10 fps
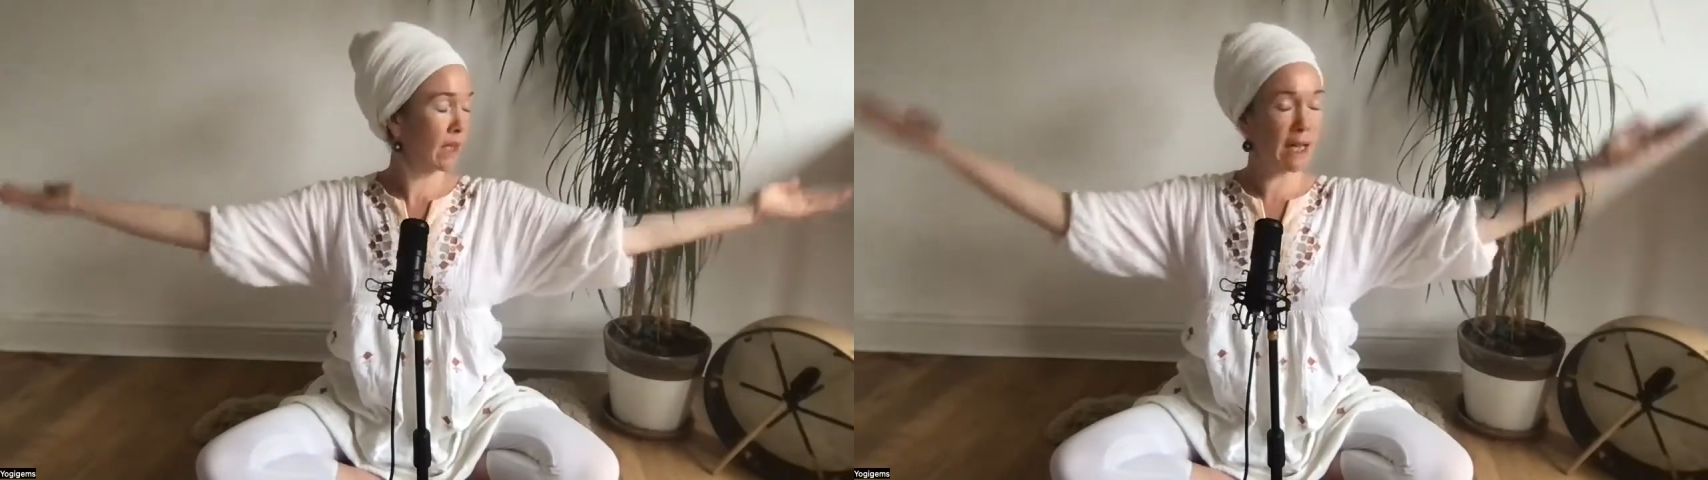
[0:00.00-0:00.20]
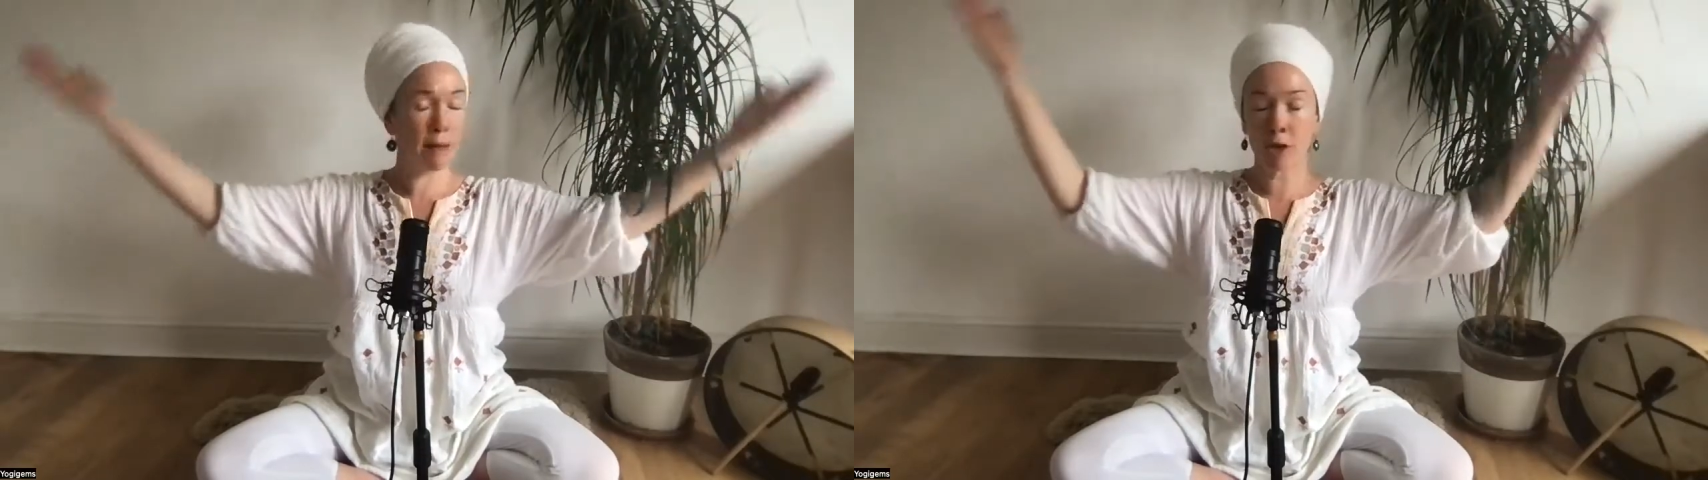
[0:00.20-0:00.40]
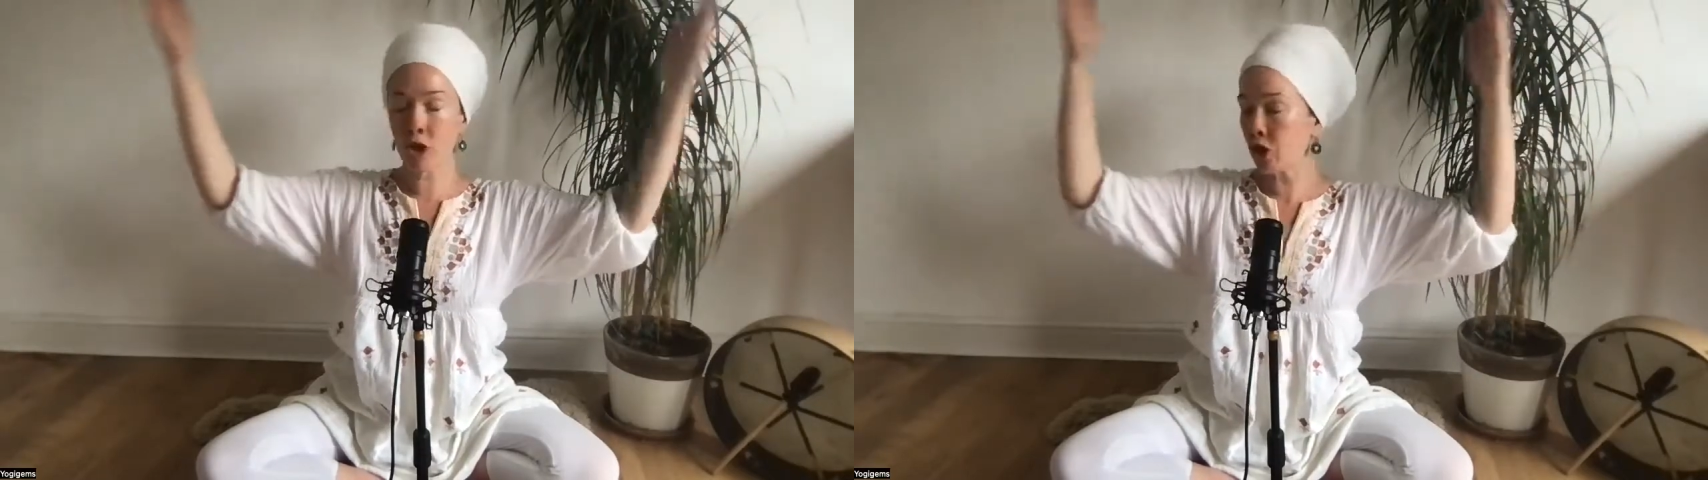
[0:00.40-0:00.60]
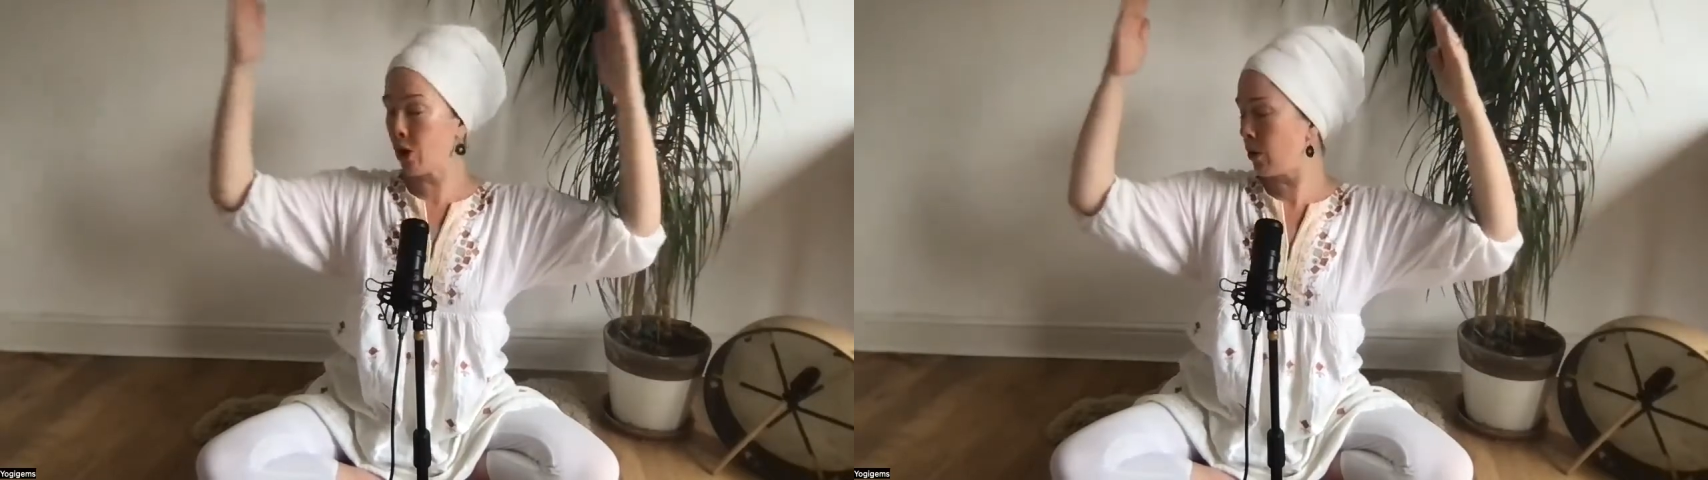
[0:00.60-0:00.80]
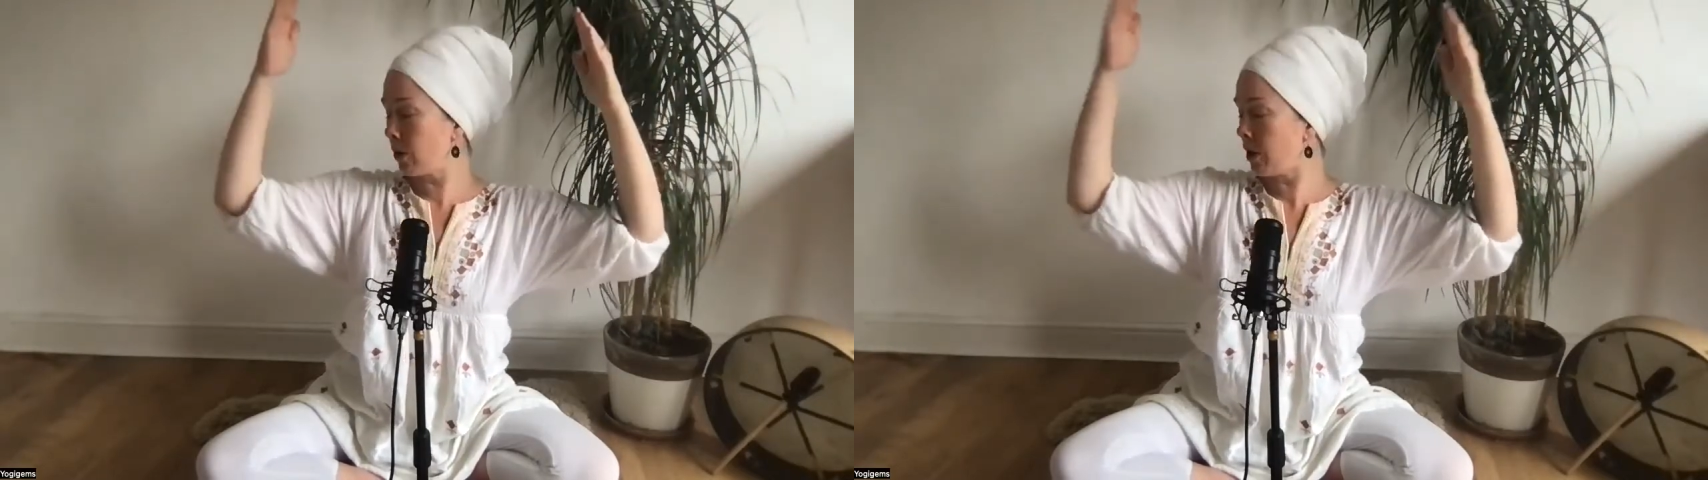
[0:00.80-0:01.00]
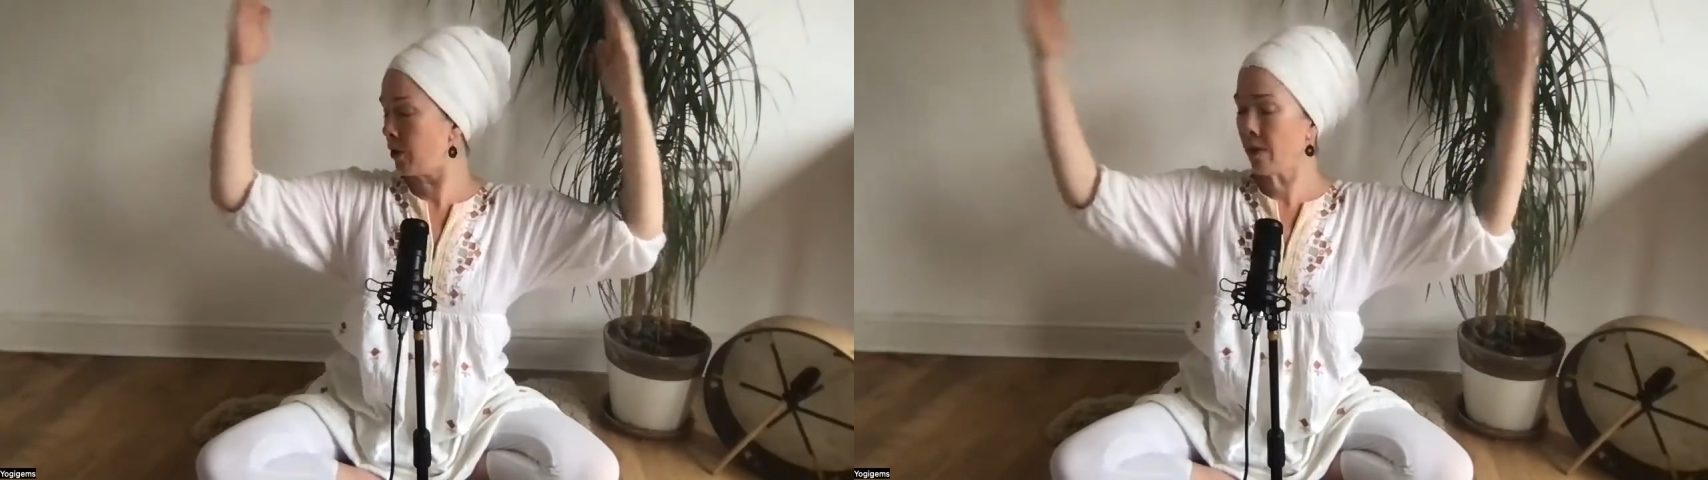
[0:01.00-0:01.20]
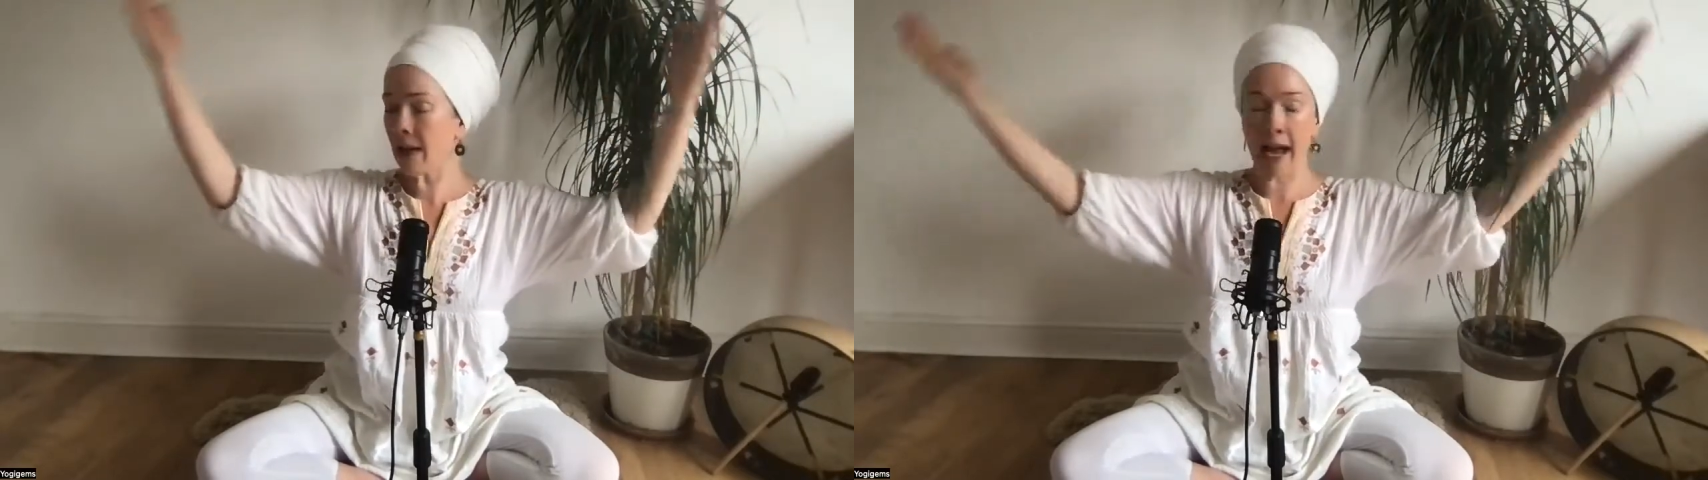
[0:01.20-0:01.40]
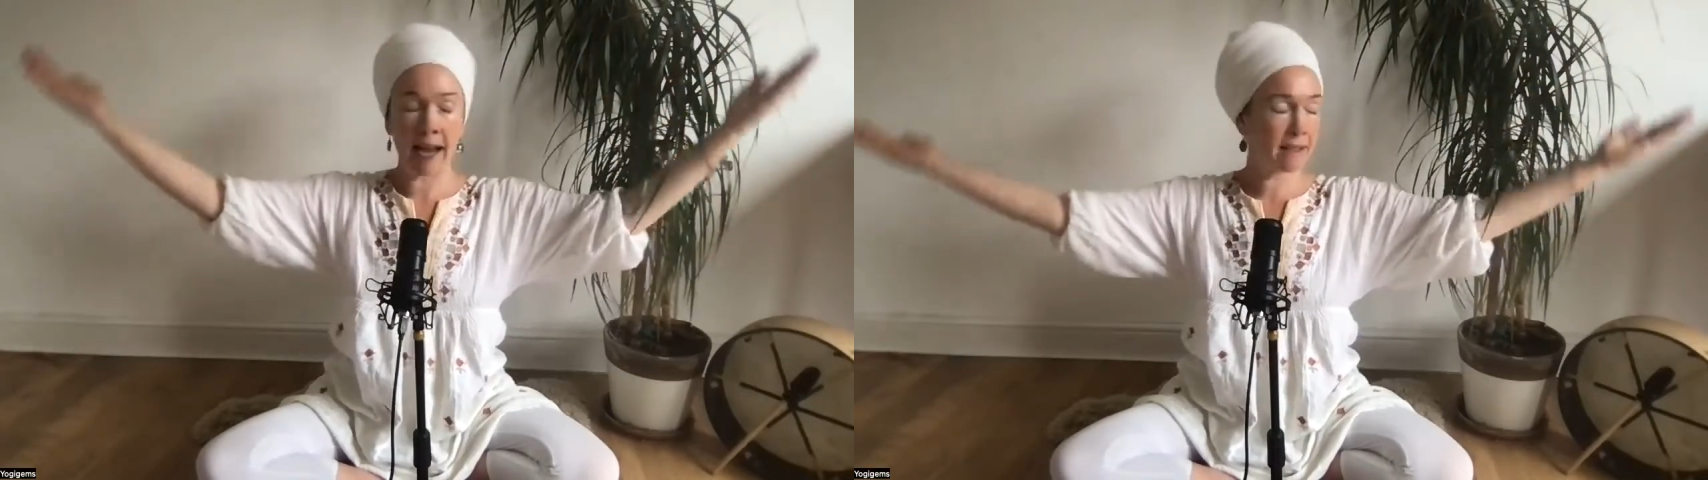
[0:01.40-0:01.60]
Keep the shoulders
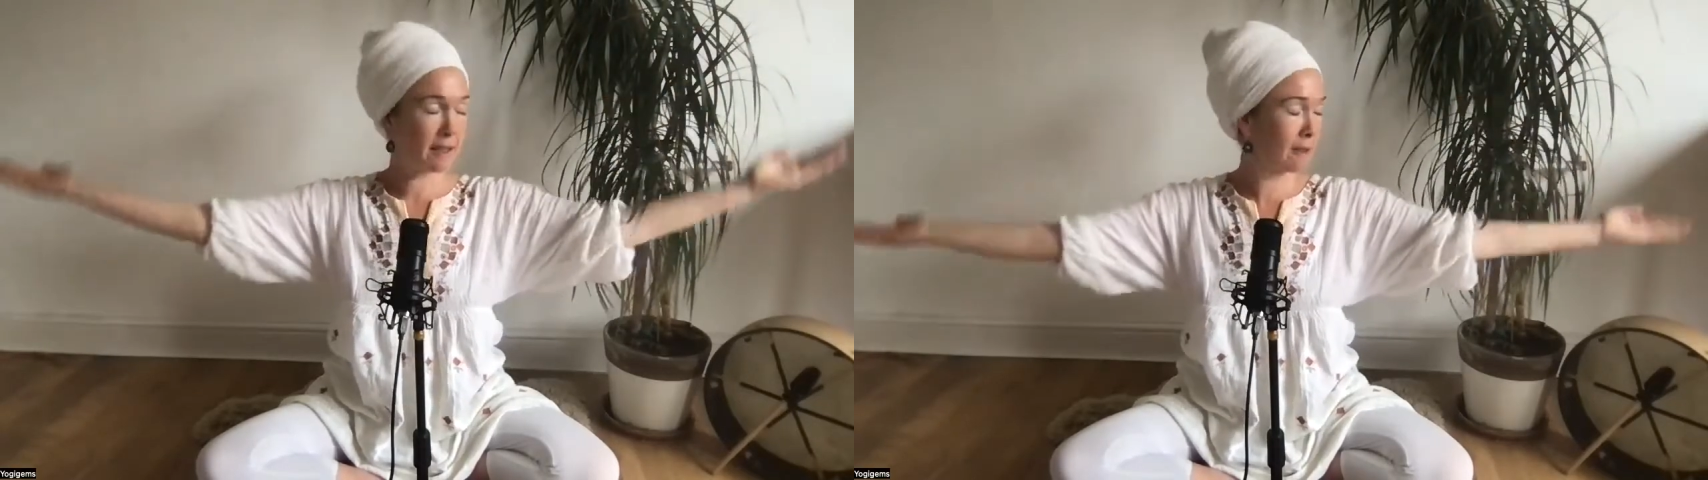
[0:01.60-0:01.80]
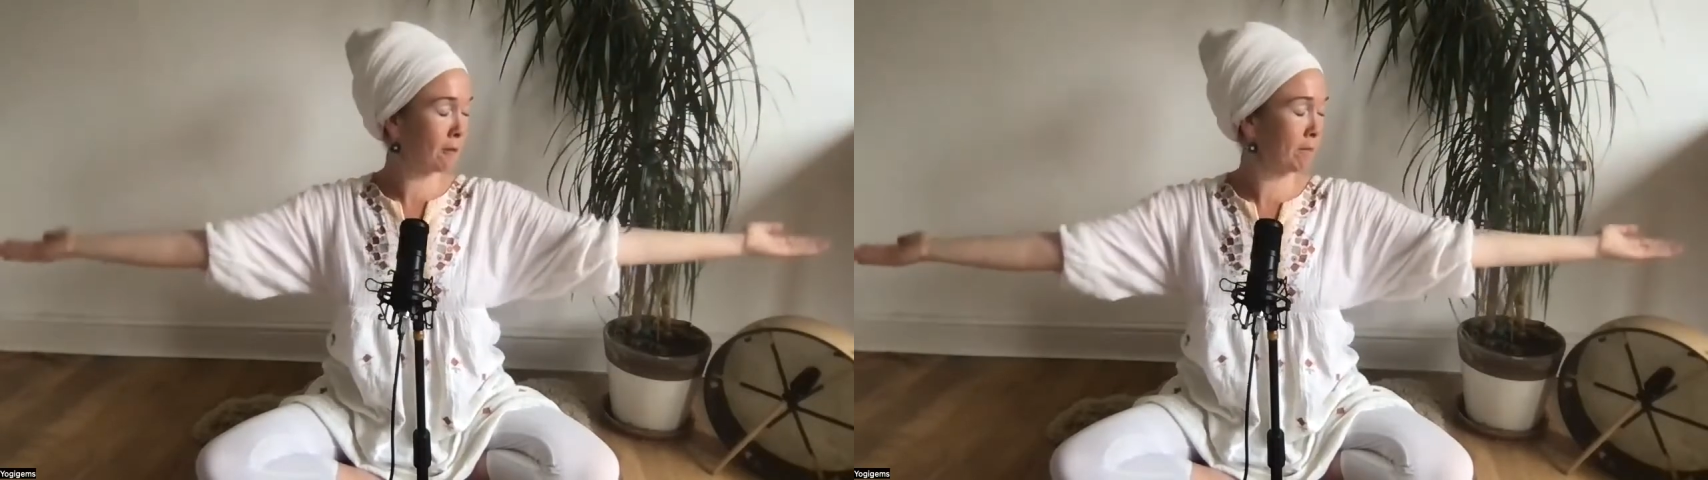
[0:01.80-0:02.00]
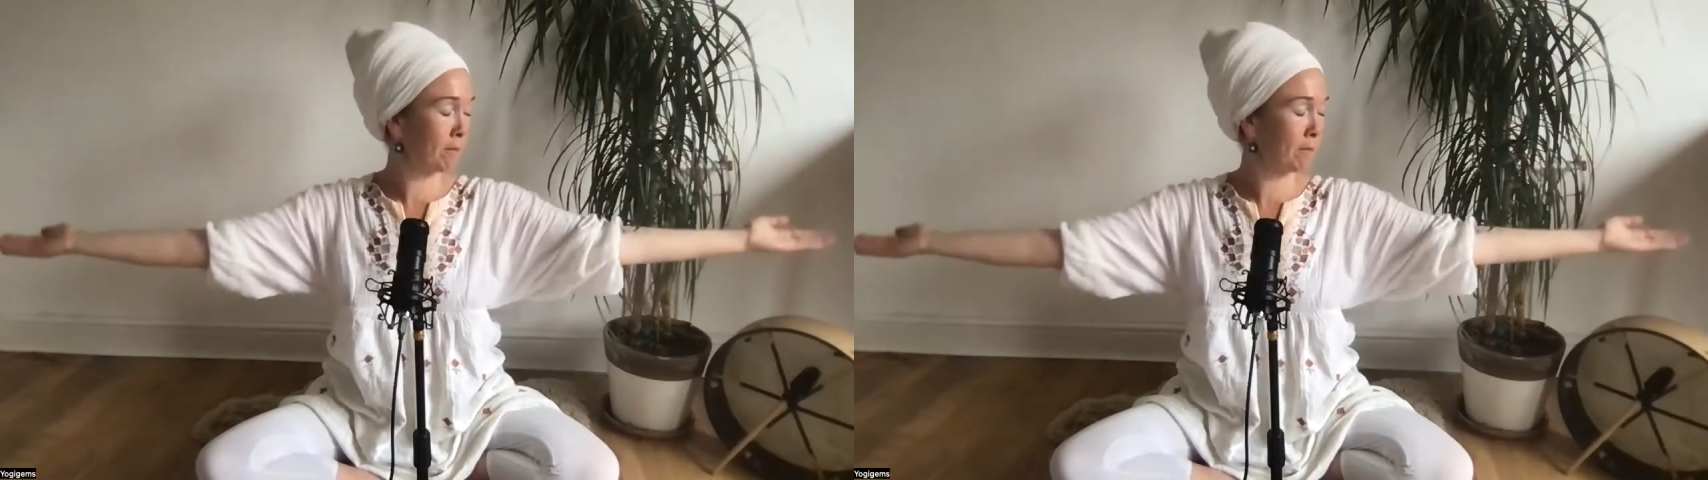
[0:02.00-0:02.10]
relaxed.